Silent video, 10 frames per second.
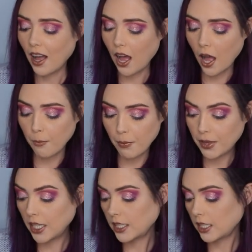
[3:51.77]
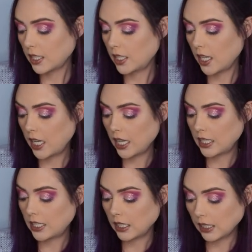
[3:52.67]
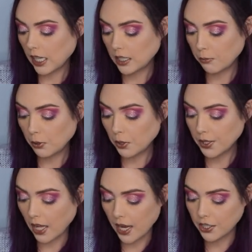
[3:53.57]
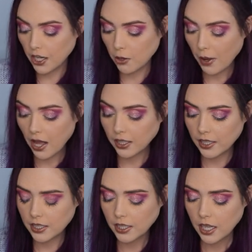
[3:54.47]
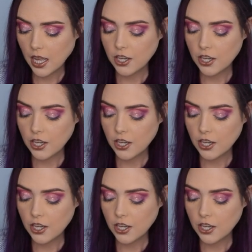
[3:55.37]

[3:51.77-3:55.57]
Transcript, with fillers: um, this is the delectables eyeshadow palette